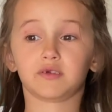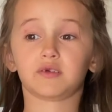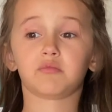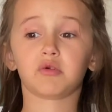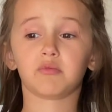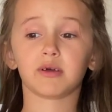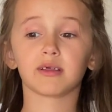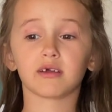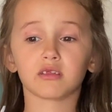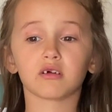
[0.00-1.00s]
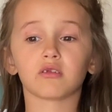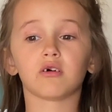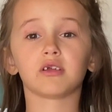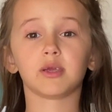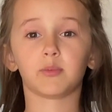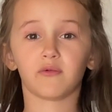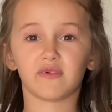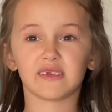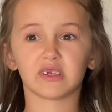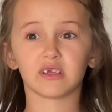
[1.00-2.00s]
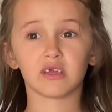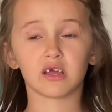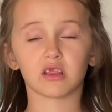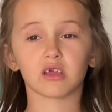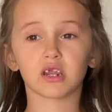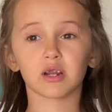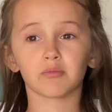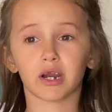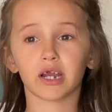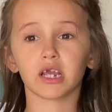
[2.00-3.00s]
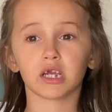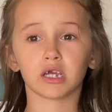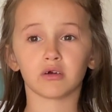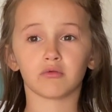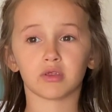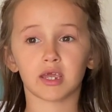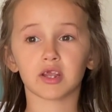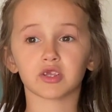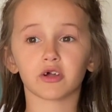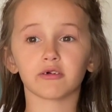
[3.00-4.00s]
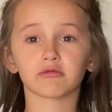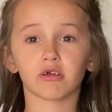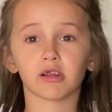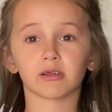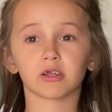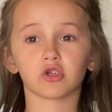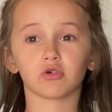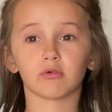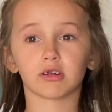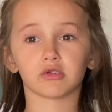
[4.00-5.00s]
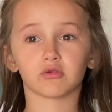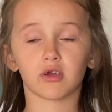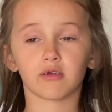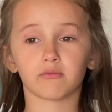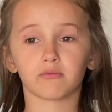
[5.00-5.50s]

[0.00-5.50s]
And may we like the clock keep a face clean and bright, with hands always ready to do what is right.